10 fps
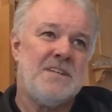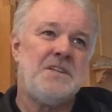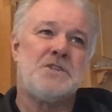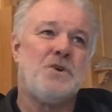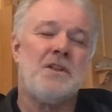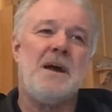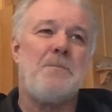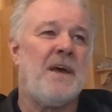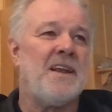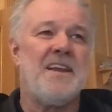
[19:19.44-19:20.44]
As he's took
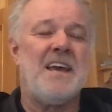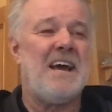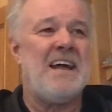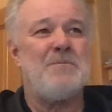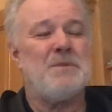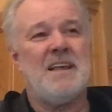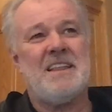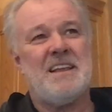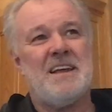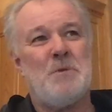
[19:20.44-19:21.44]
that penalty,
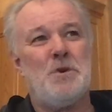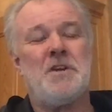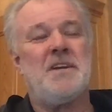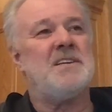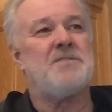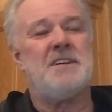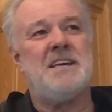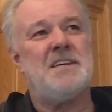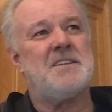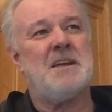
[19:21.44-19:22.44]
I'm looking at his
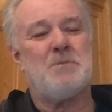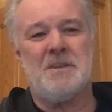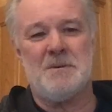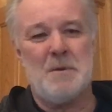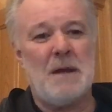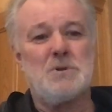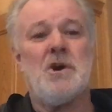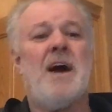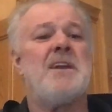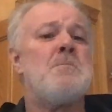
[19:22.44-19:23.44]
face and
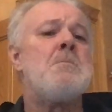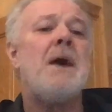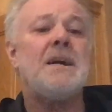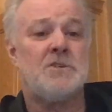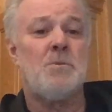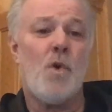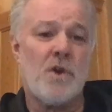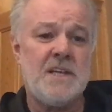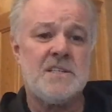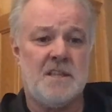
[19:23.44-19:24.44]
I'm trying to imagine
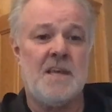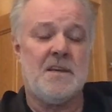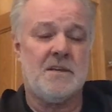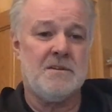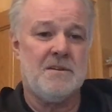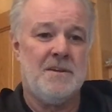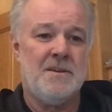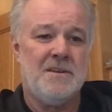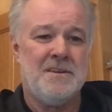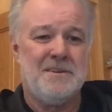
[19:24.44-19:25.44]
what he's thinking.
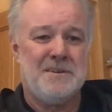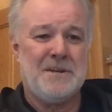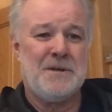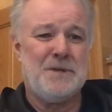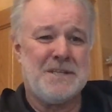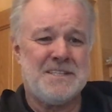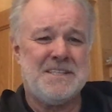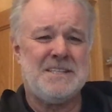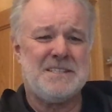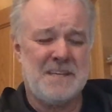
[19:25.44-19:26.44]

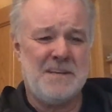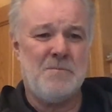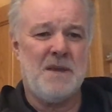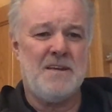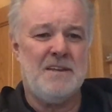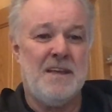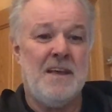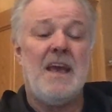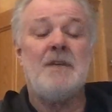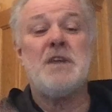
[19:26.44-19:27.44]
This is his teammate.
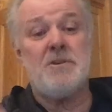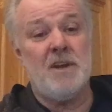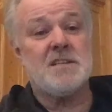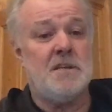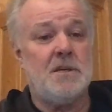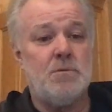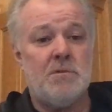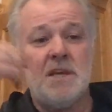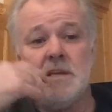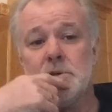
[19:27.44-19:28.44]
It's interesting
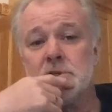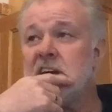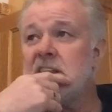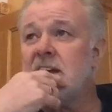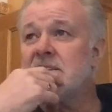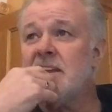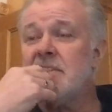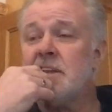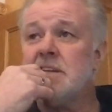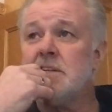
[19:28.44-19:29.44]
you say
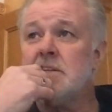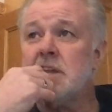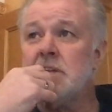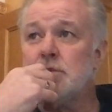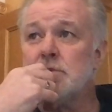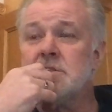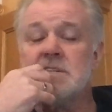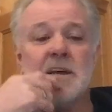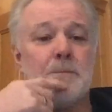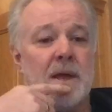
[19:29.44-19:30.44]
that, Dan, that he
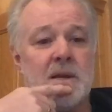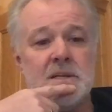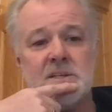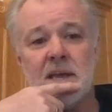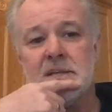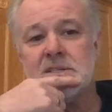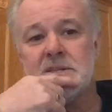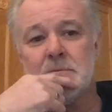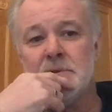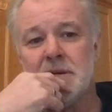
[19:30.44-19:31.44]
doesn't take penalties
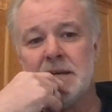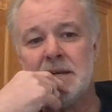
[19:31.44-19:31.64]
against him.